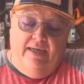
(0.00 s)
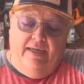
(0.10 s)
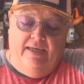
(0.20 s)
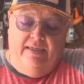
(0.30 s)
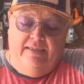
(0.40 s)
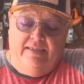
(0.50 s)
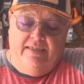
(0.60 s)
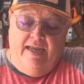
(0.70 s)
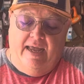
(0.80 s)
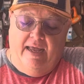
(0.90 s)
It's
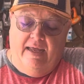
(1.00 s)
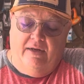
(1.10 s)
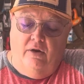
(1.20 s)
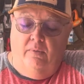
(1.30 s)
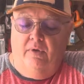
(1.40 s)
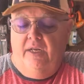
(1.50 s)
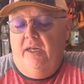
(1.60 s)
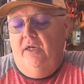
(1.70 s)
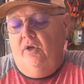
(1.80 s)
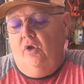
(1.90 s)
got double
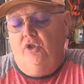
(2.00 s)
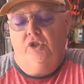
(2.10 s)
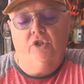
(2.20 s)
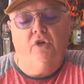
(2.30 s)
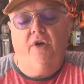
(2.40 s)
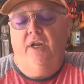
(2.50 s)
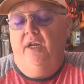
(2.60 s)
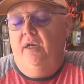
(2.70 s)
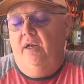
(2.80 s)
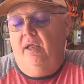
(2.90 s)
DIN, touch
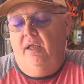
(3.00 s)
screen,